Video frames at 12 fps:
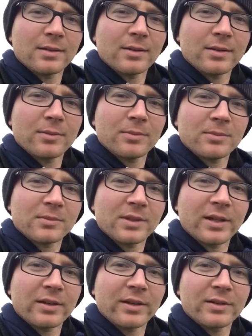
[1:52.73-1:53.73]
Nope,
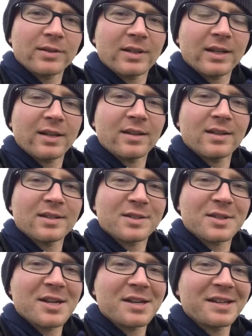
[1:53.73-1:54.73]
there it is. Yeah,
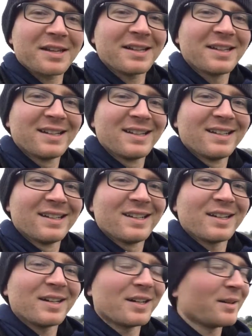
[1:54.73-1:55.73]
this.
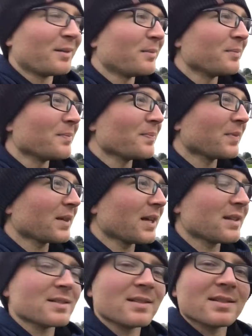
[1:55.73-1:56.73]

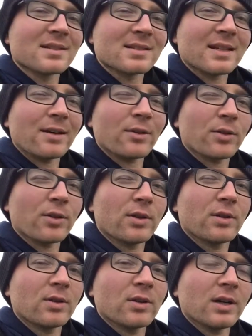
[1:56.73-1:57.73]
That is the south,
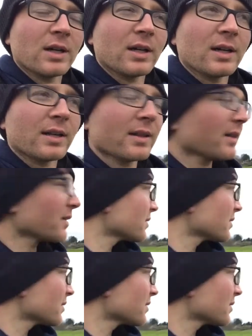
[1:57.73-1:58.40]
I think it's